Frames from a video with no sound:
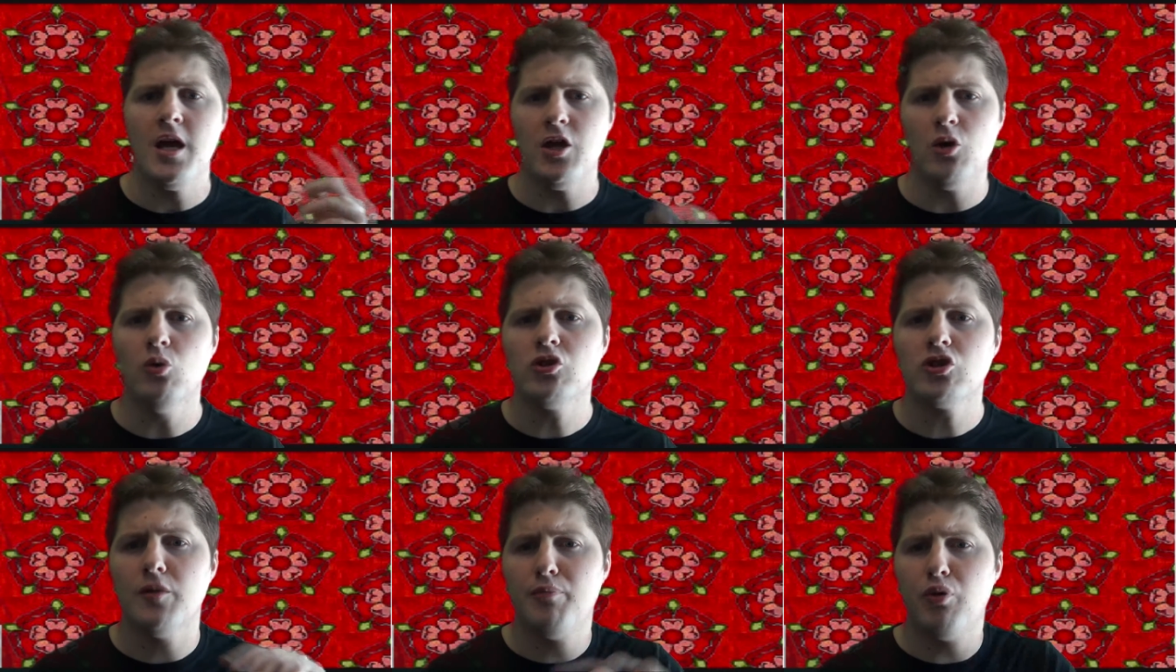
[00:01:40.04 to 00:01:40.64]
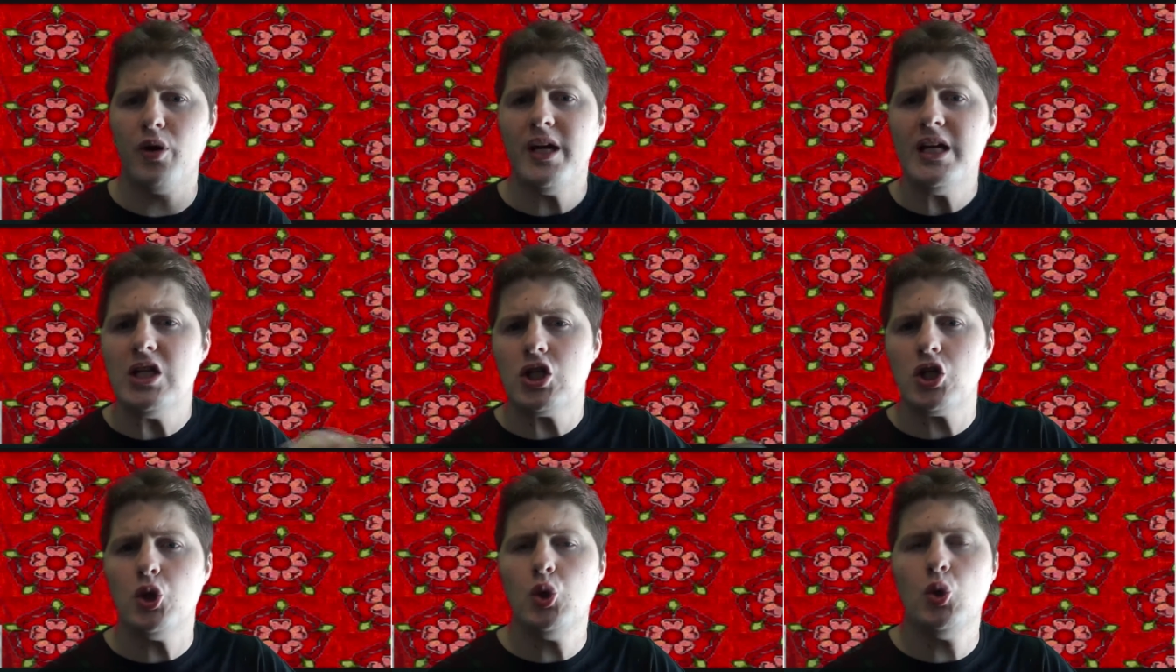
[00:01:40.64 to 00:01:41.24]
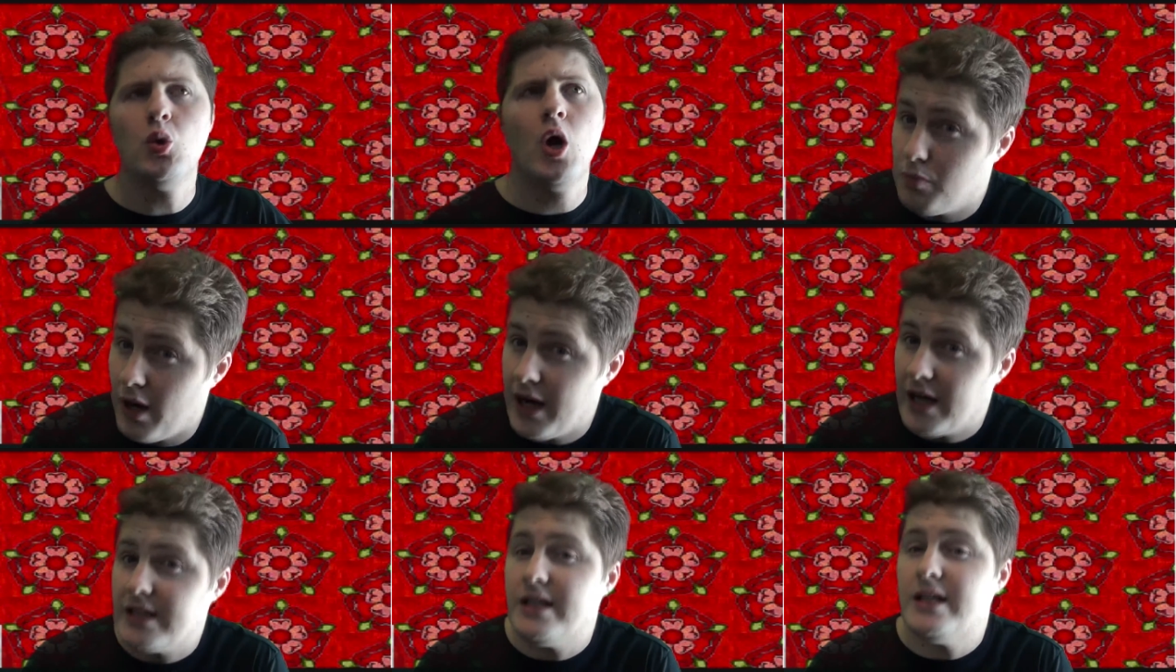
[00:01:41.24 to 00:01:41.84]
He also put into
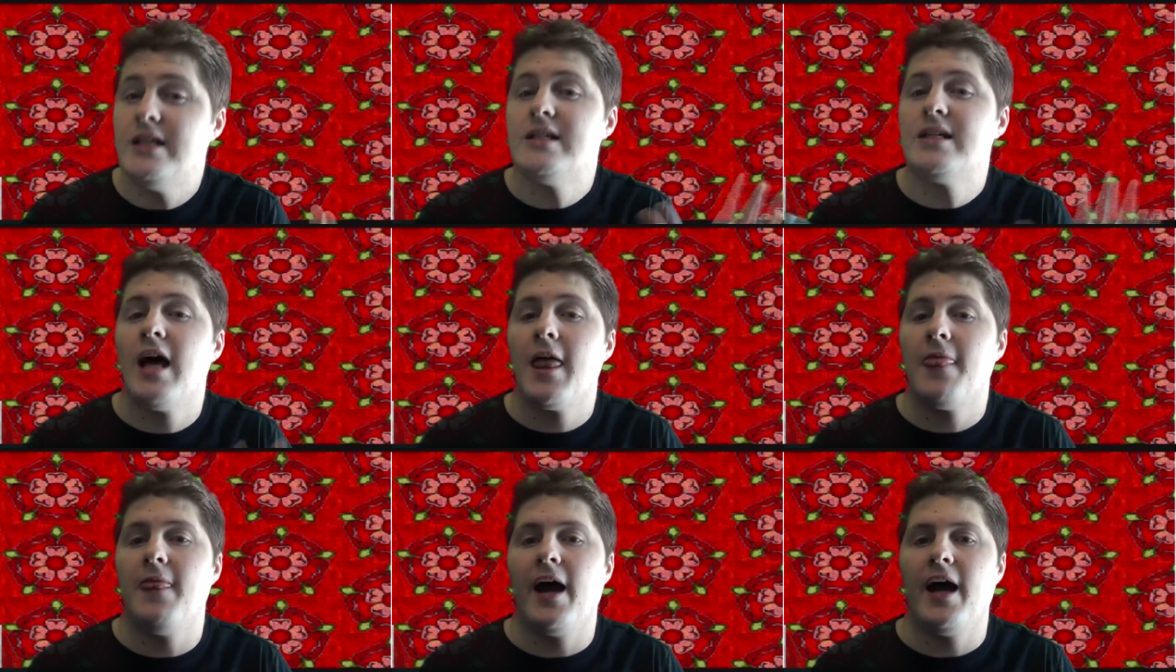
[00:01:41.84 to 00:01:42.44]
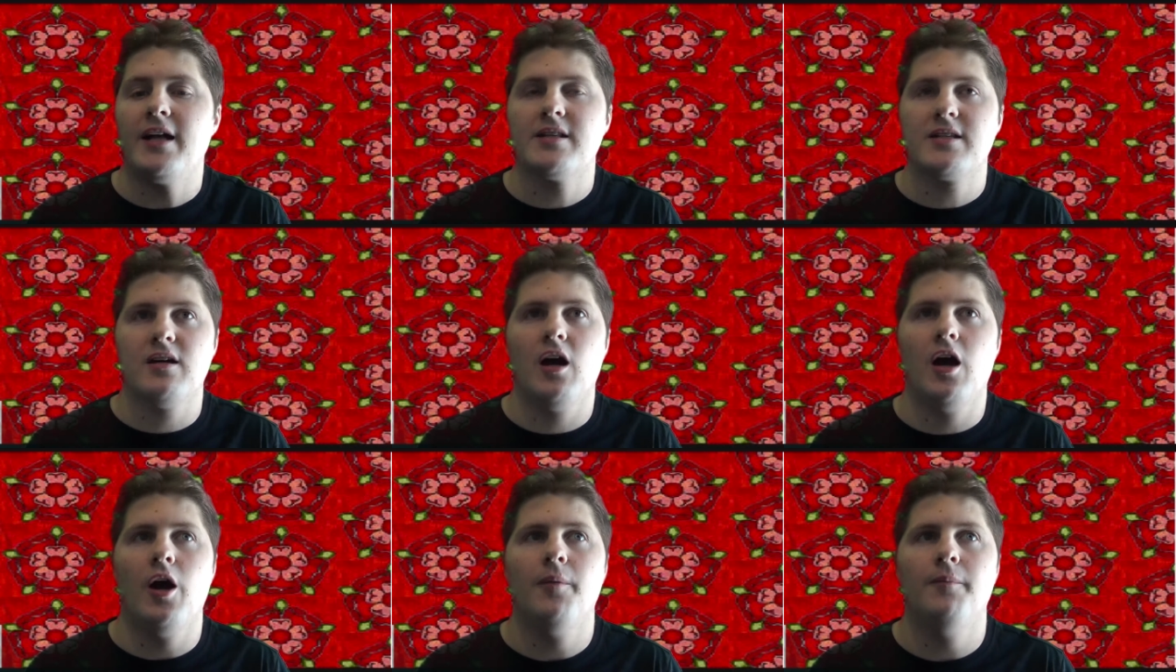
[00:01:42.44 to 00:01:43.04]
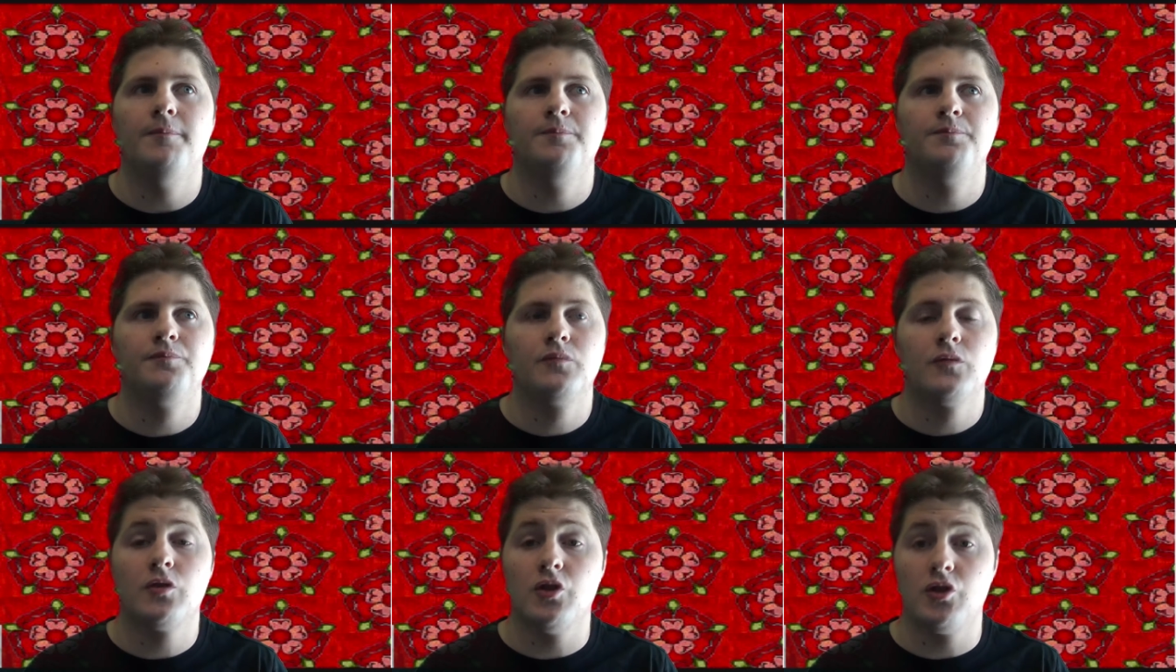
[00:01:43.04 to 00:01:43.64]
practice that
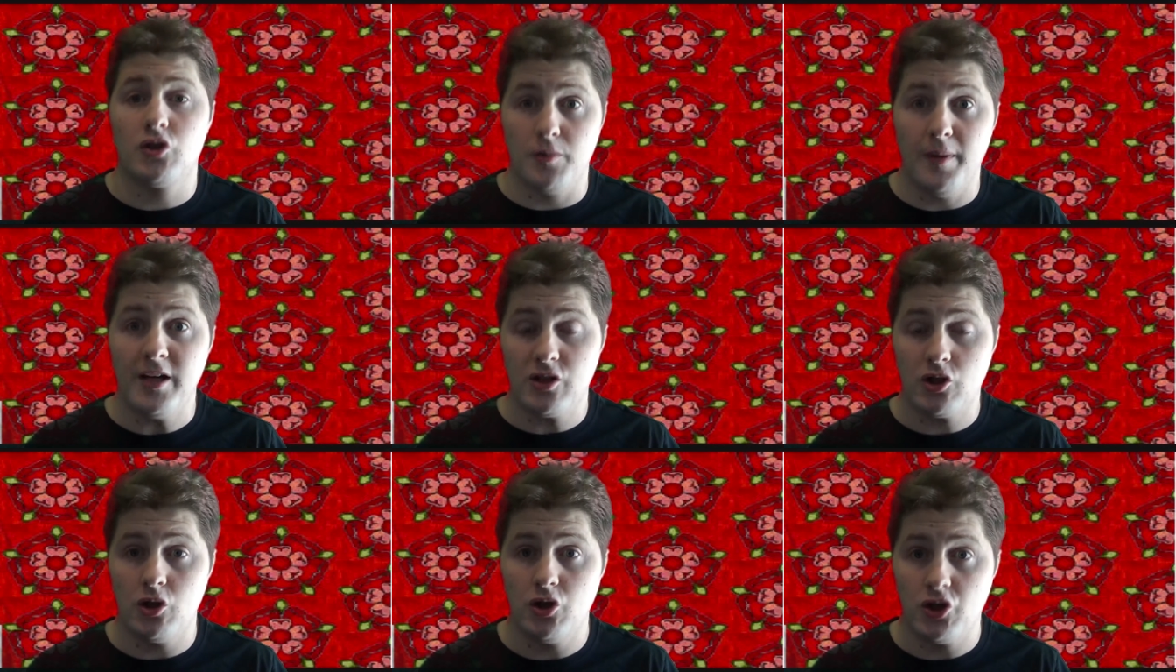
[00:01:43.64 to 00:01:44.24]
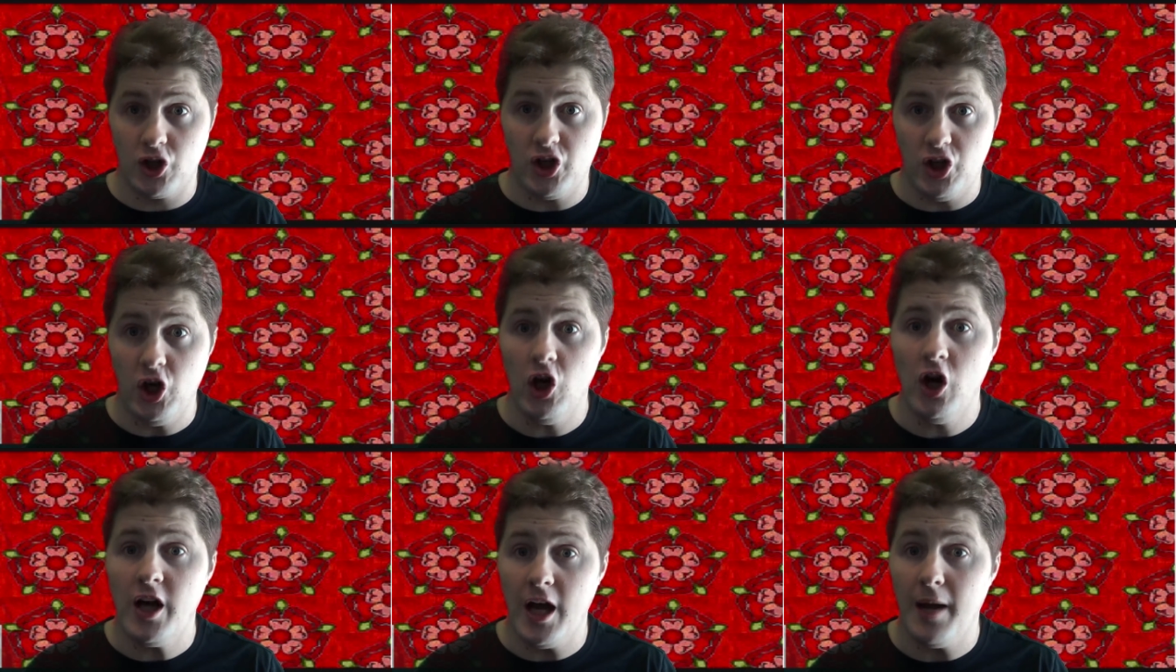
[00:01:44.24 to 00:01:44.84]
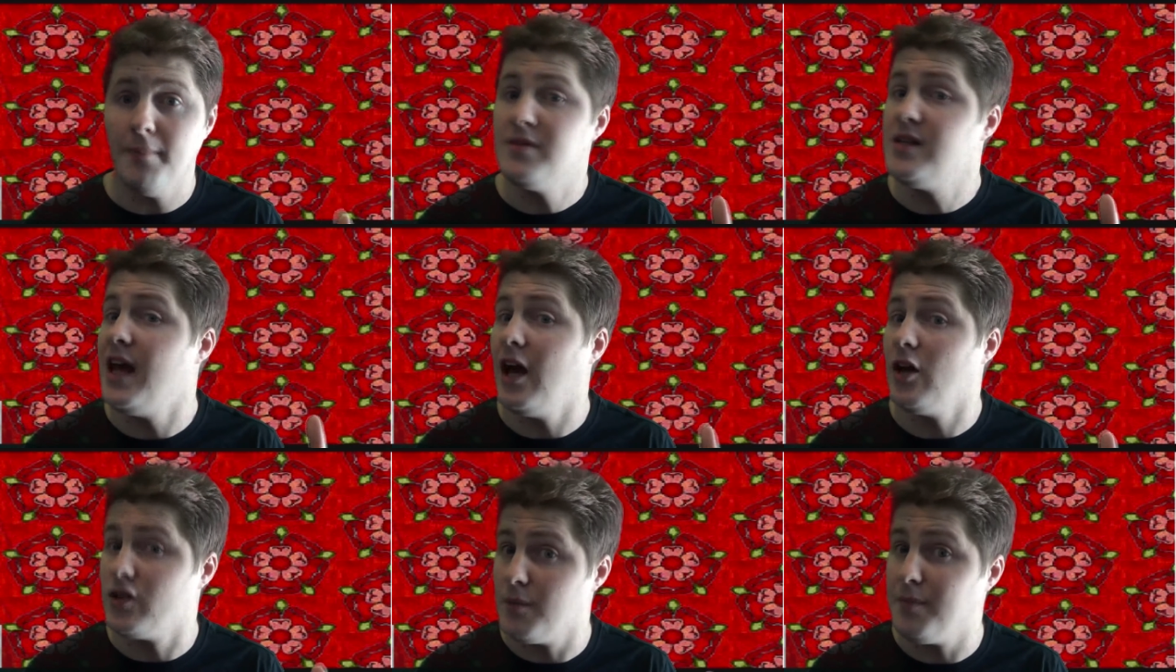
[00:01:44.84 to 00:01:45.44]
to secure him
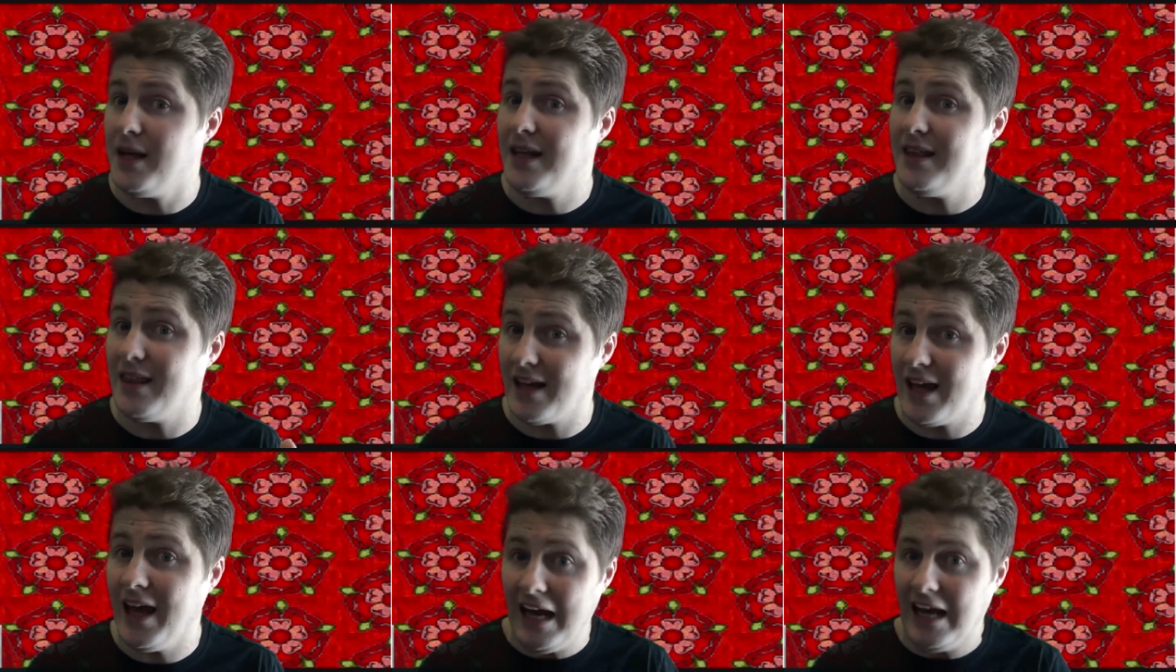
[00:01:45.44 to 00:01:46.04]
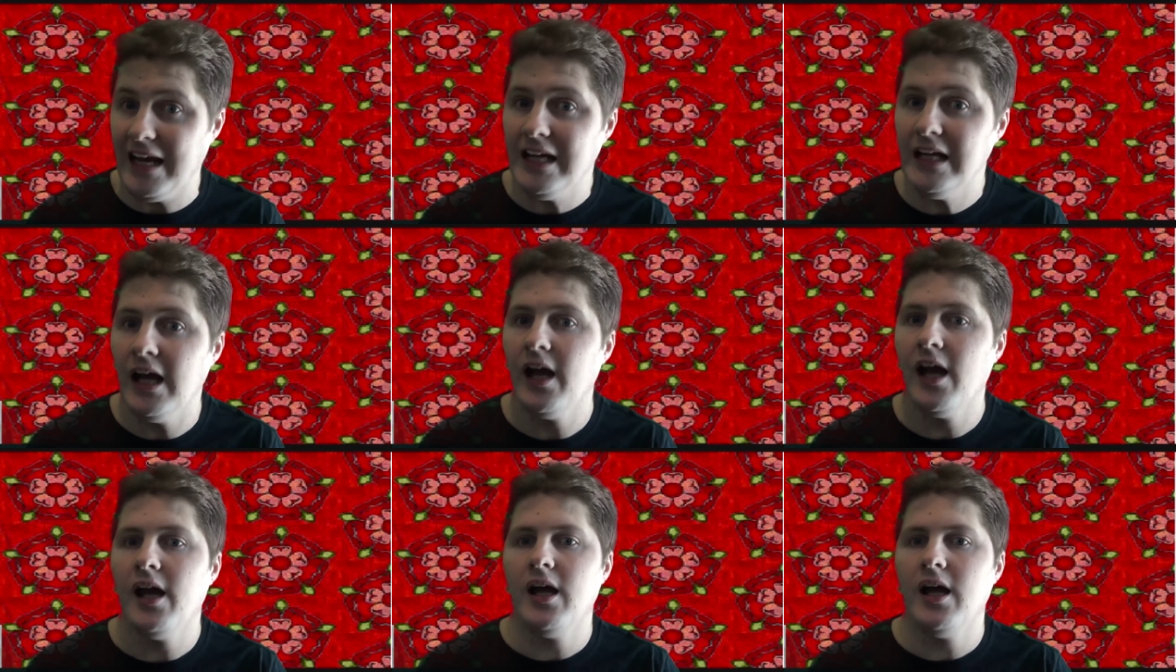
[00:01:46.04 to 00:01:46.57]
to be the king,